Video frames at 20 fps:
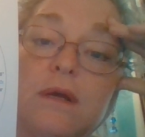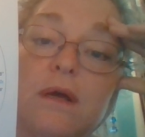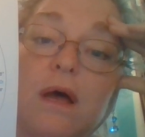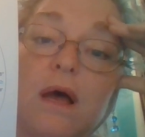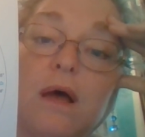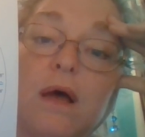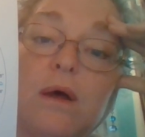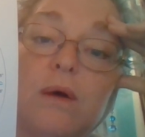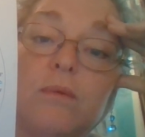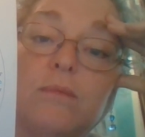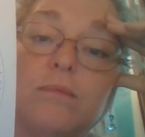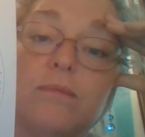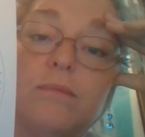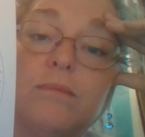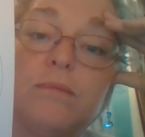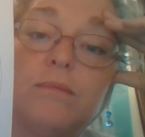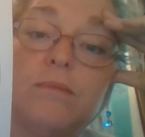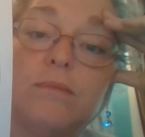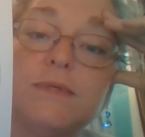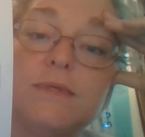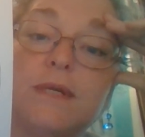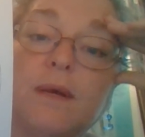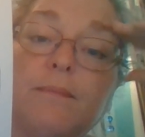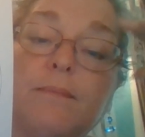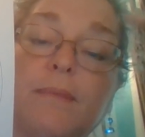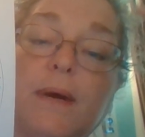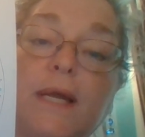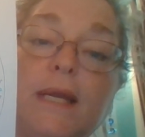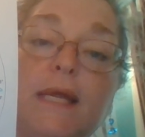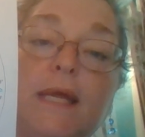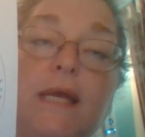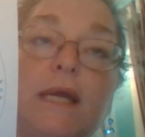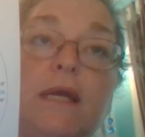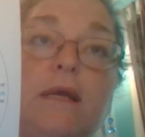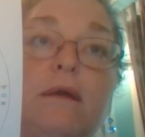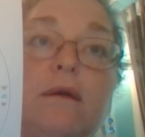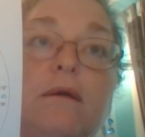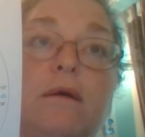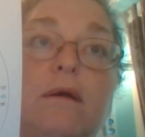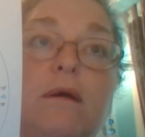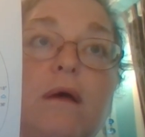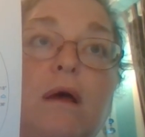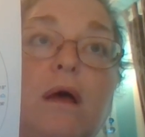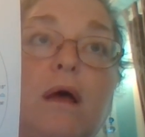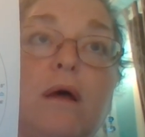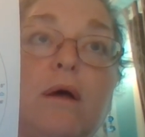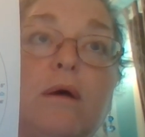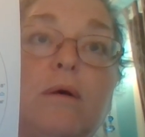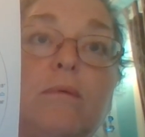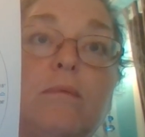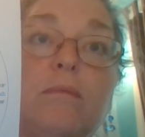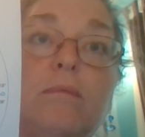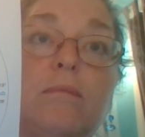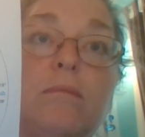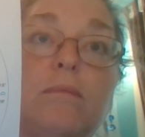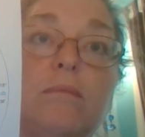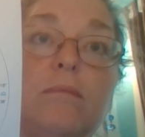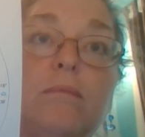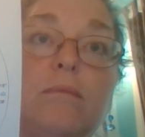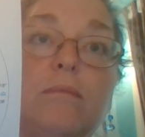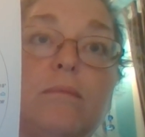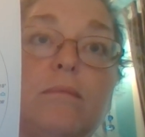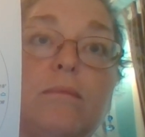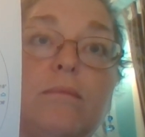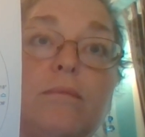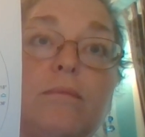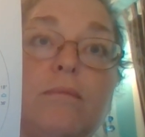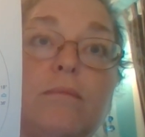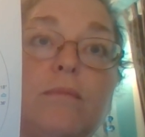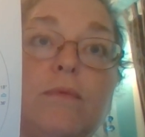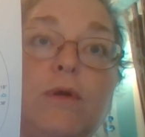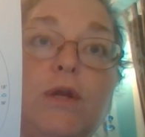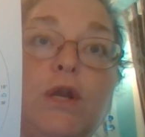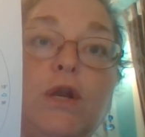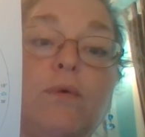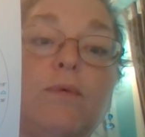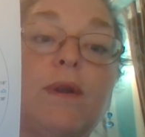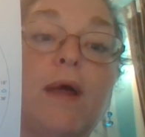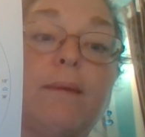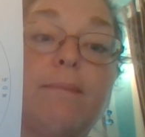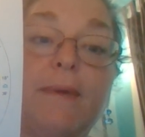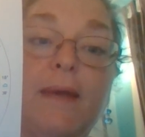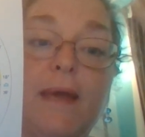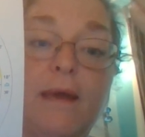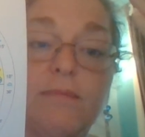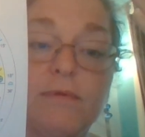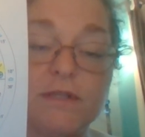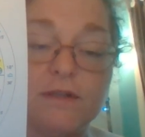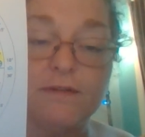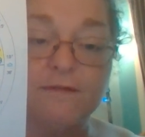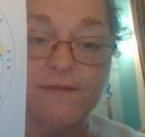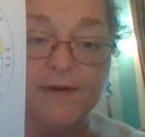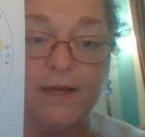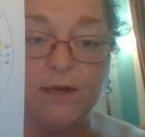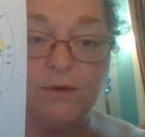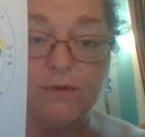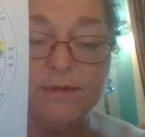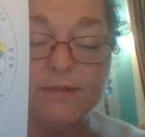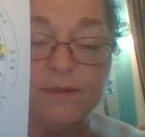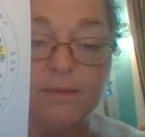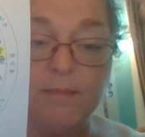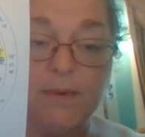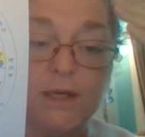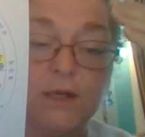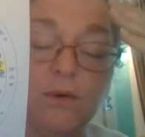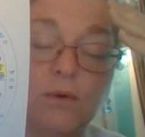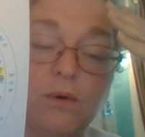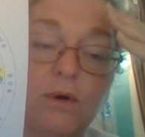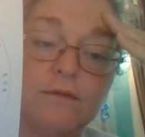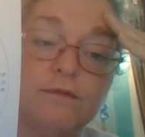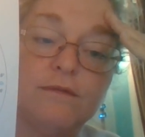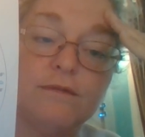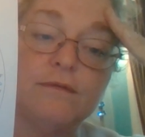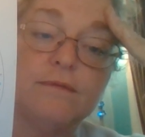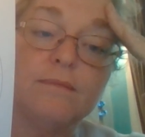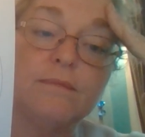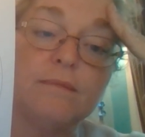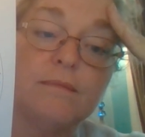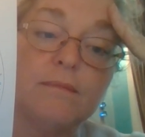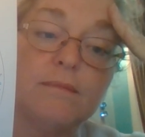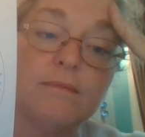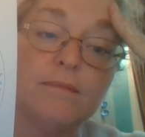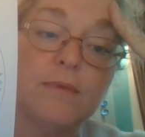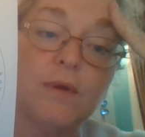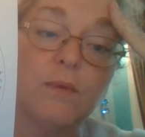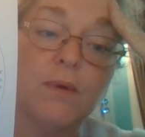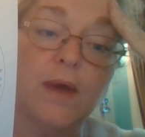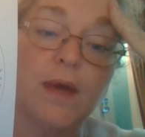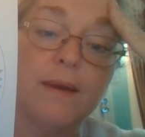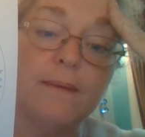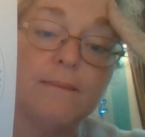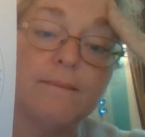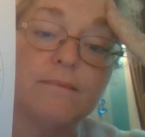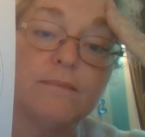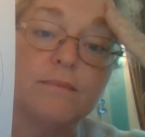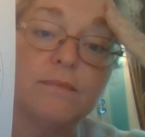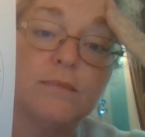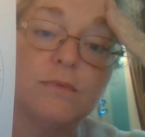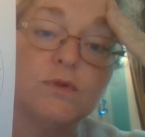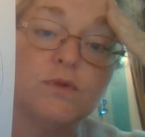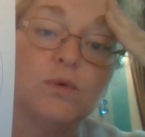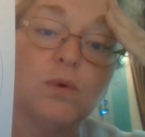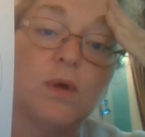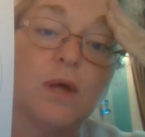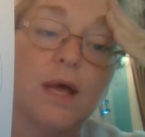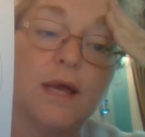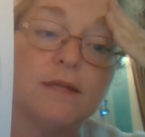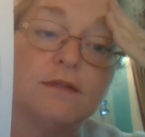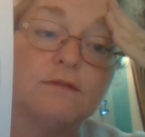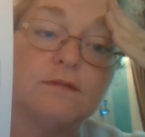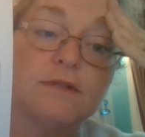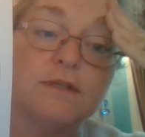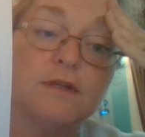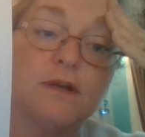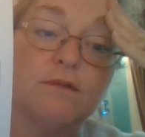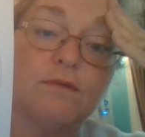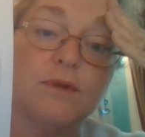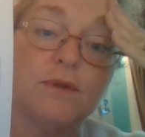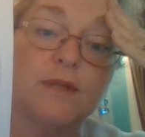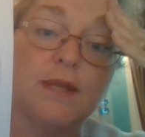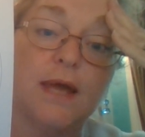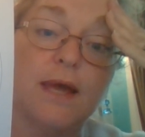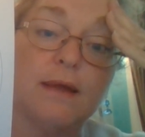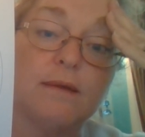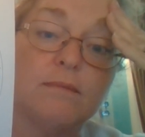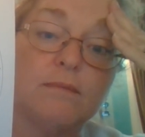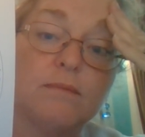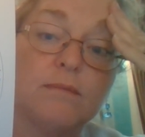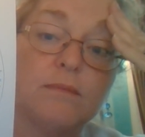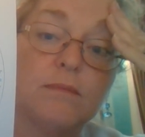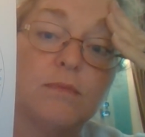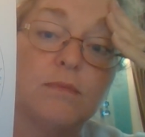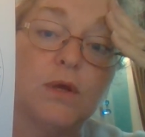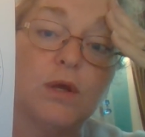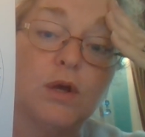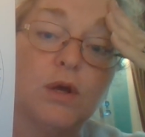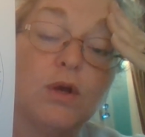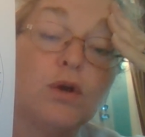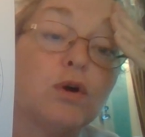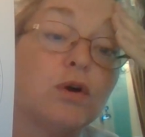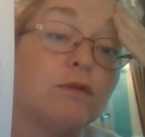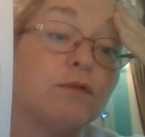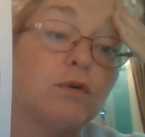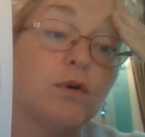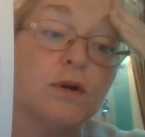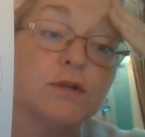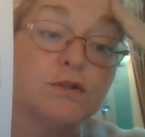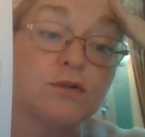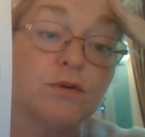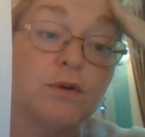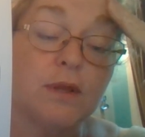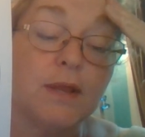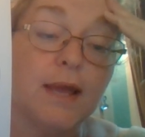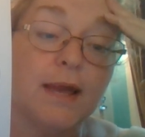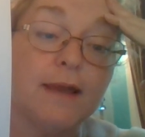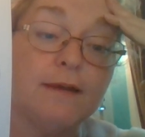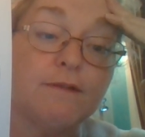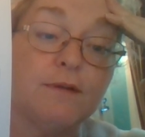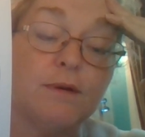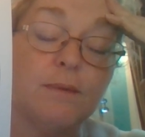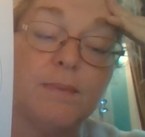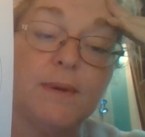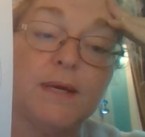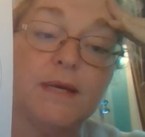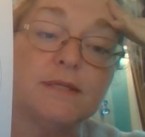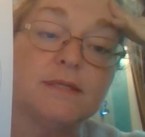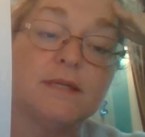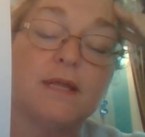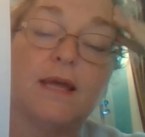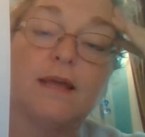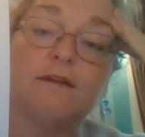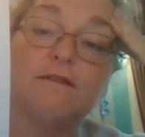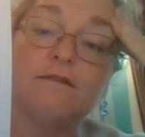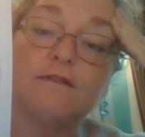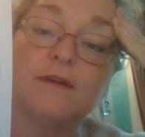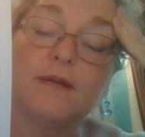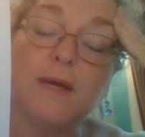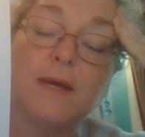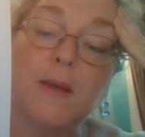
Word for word: Um, somebody, um, you know, not being able to fight somebody off. Okay? There's all kinds of stuff with that. Could have cost her a life in a past life.